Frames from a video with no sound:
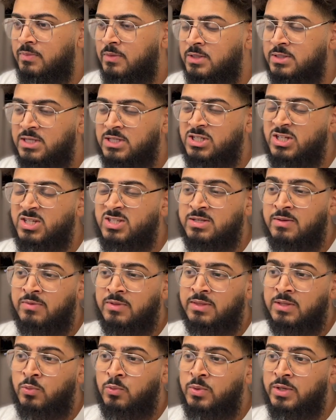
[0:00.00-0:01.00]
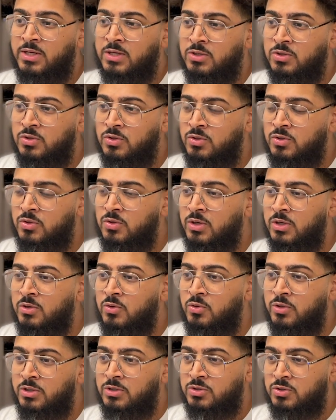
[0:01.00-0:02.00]
There's actually something that we can do in
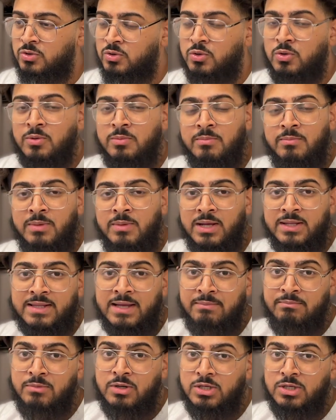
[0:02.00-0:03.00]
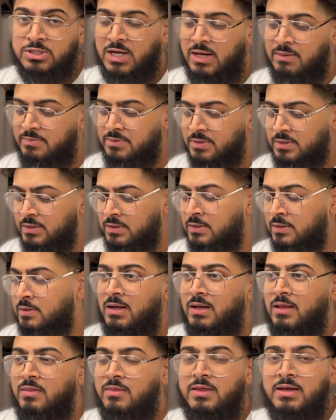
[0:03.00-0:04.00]
order to make that merge happen.
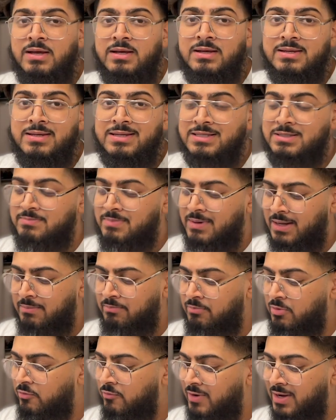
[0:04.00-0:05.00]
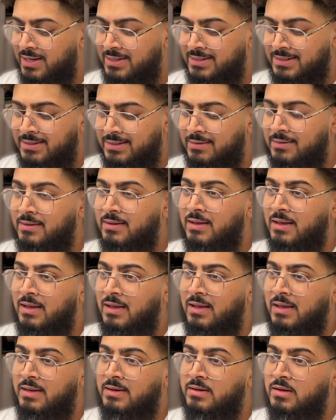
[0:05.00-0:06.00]
And that is by providing
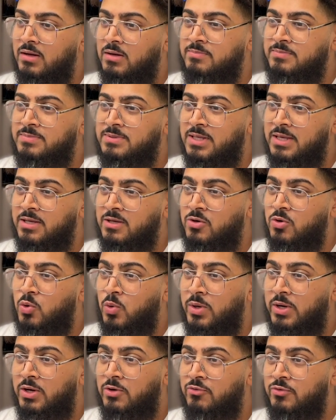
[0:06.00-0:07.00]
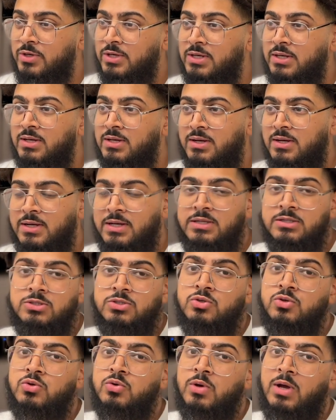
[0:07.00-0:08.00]
an update query
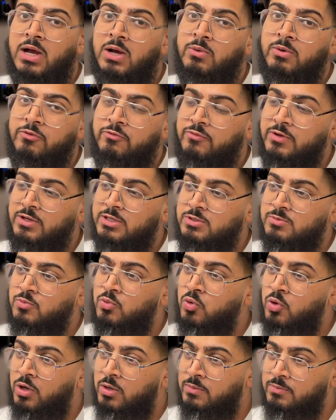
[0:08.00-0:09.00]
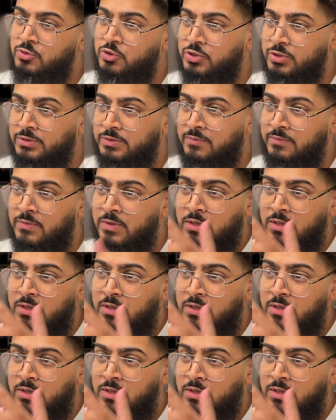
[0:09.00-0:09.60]
into our fetch more option.